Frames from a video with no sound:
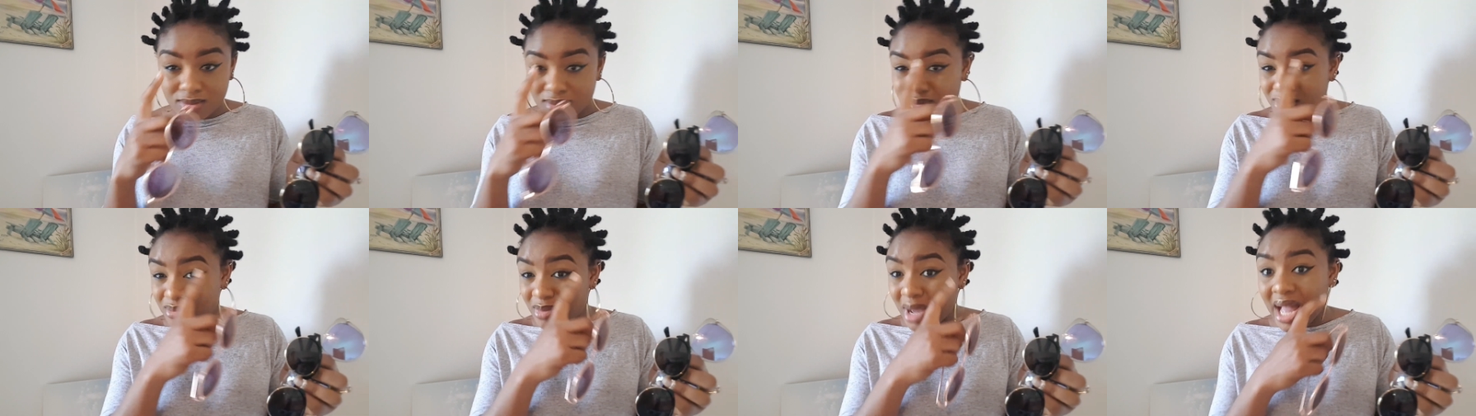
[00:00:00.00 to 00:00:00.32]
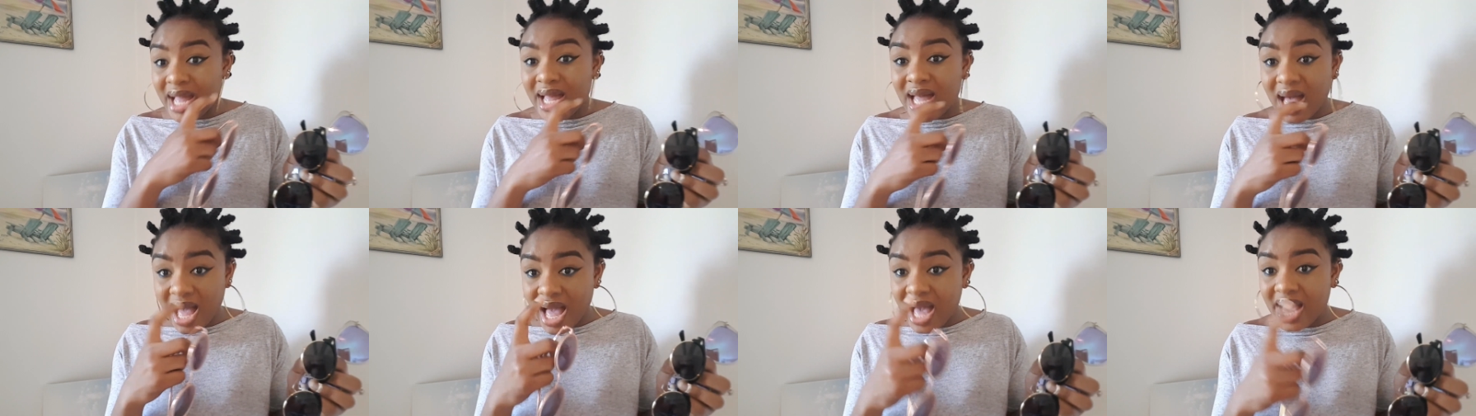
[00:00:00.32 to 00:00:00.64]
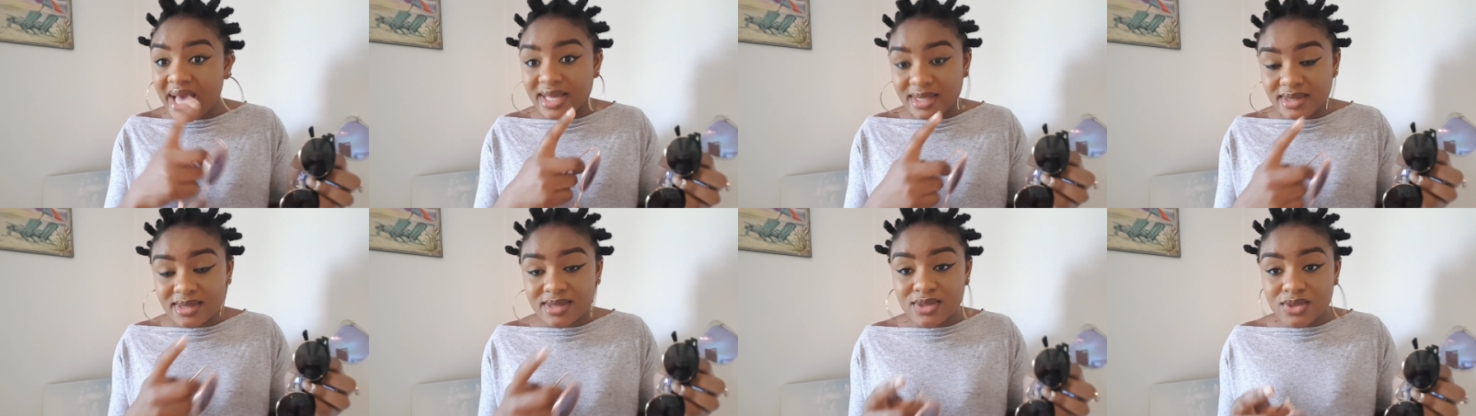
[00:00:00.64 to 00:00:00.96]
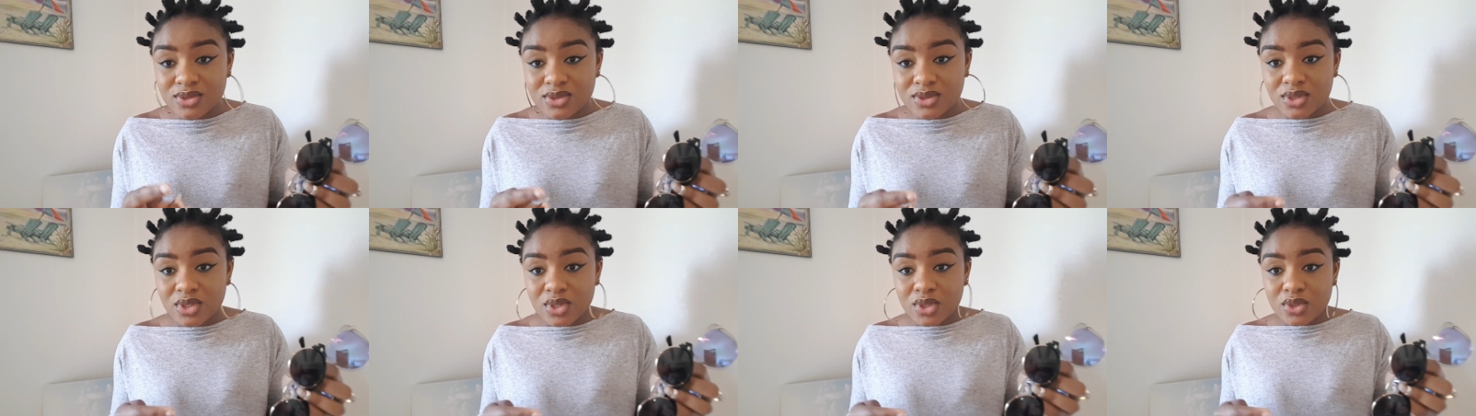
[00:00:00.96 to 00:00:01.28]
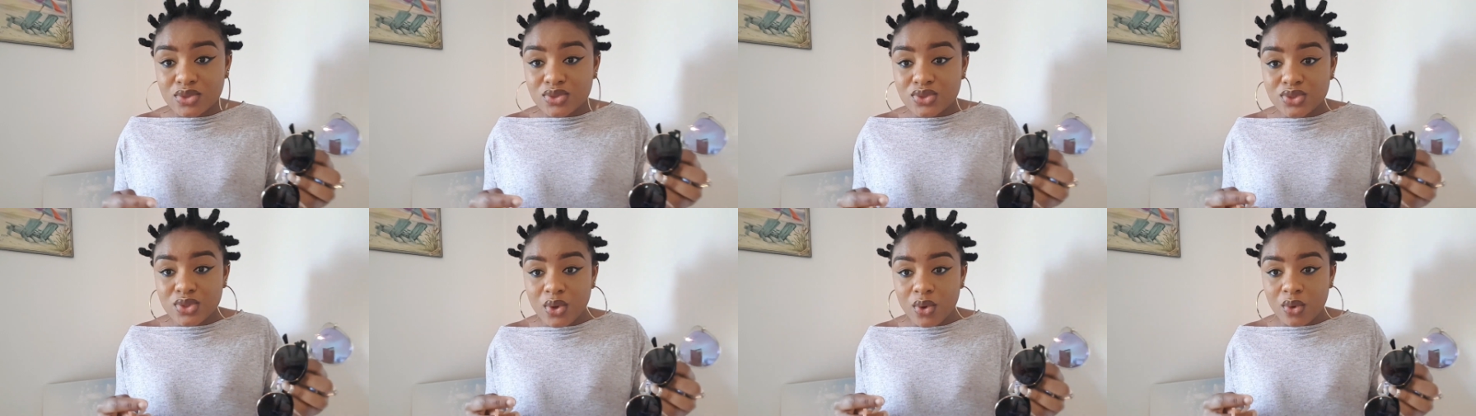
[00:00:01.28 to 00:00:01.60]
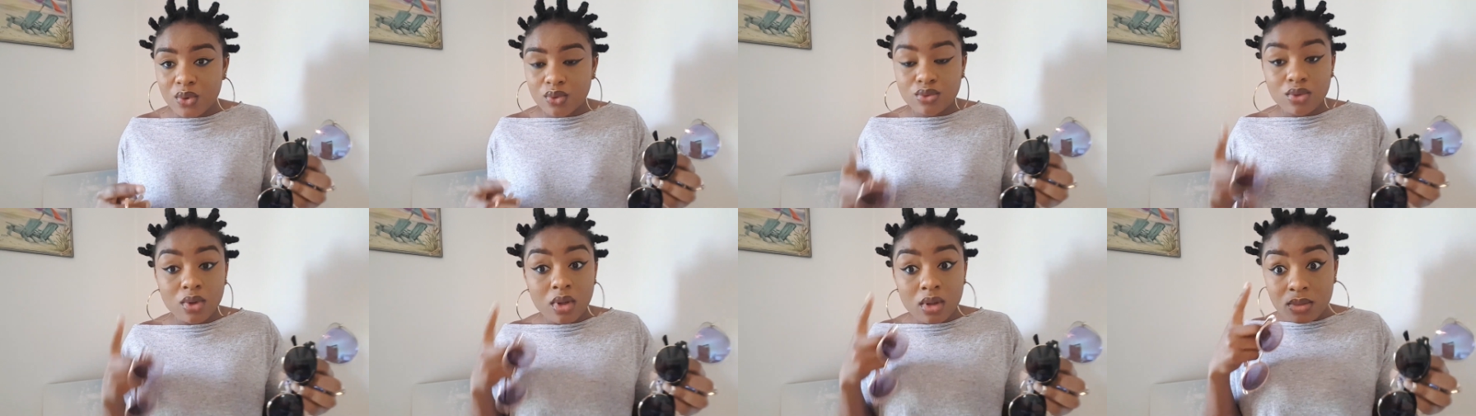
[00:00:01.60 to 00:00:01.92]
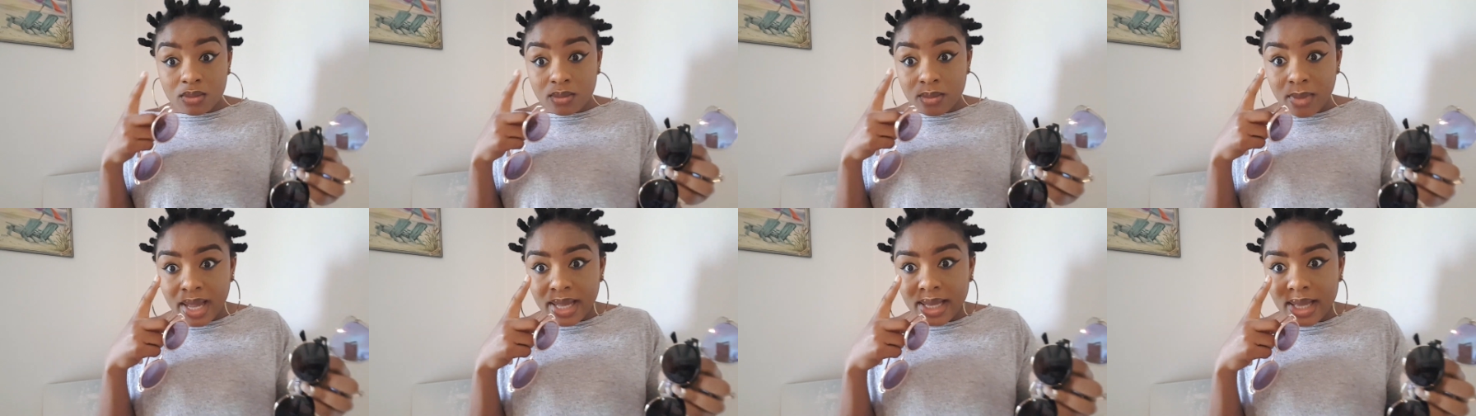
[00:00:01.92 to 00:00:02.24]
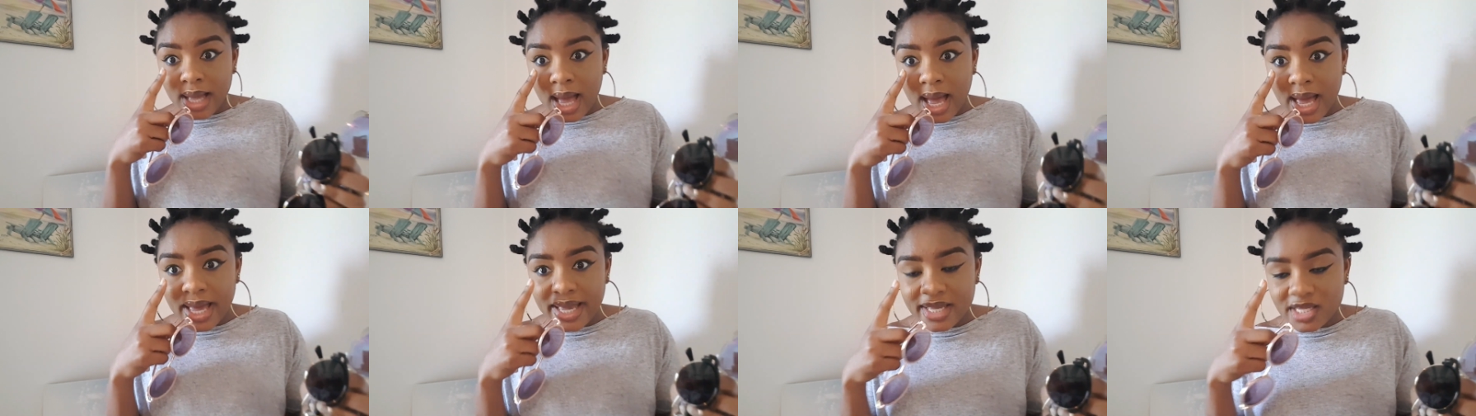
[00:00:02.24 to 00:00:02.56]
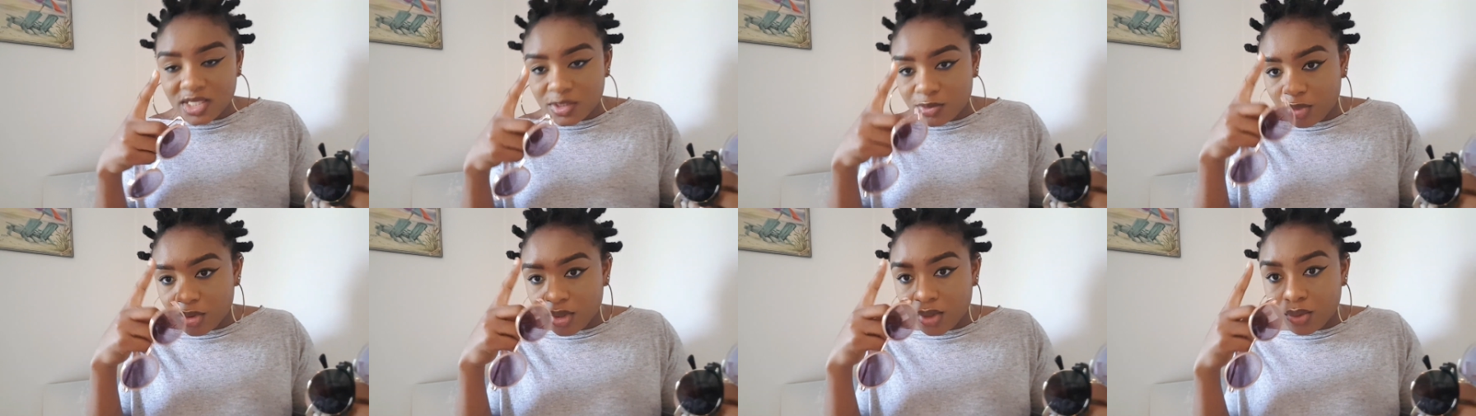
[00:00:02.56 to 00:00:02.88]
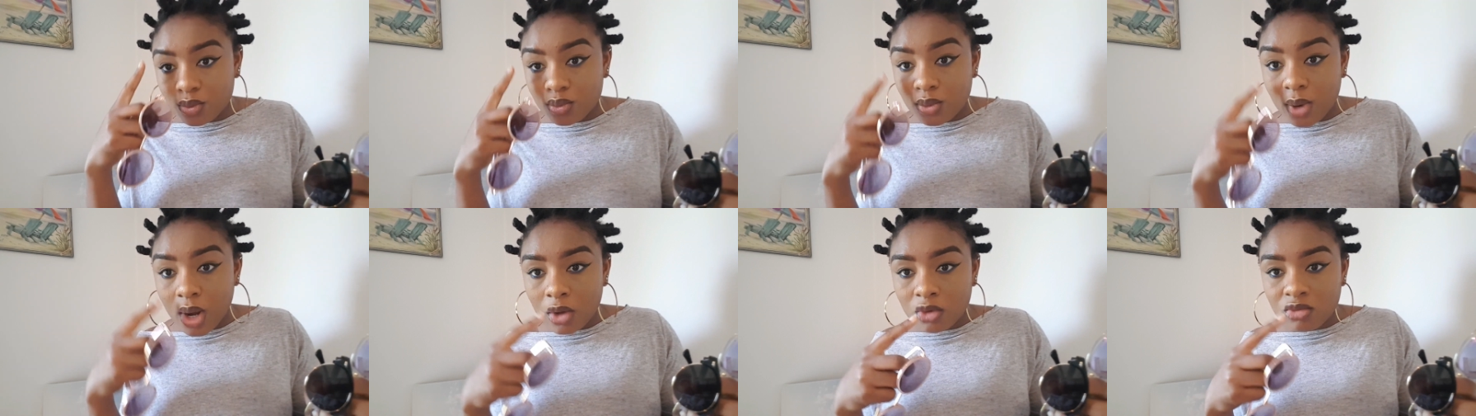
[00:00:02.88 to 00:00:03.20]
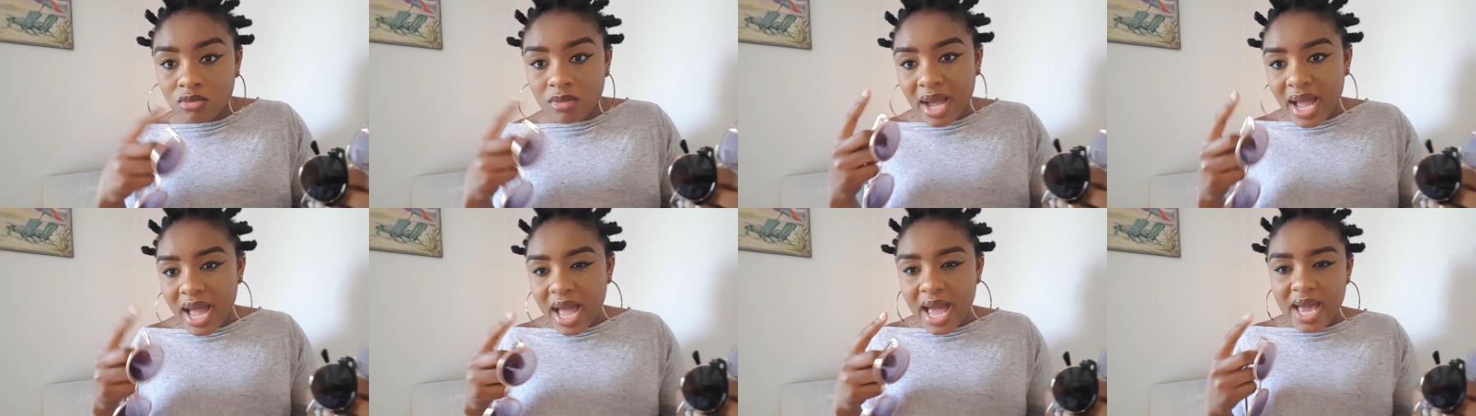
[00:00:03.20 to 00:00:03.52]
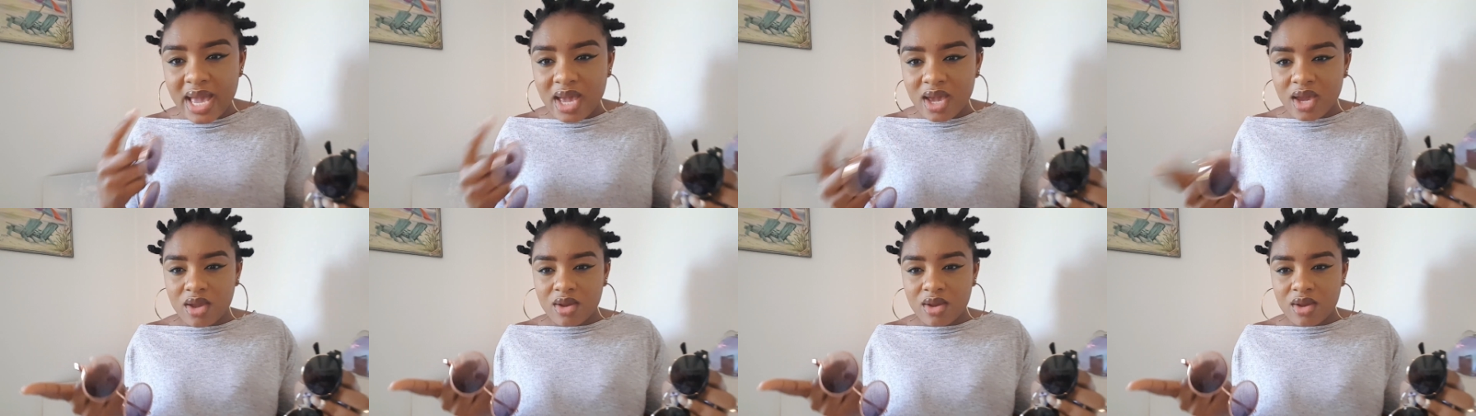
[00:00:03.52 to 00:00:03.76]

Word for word: my eyes so not my eyes but around my eye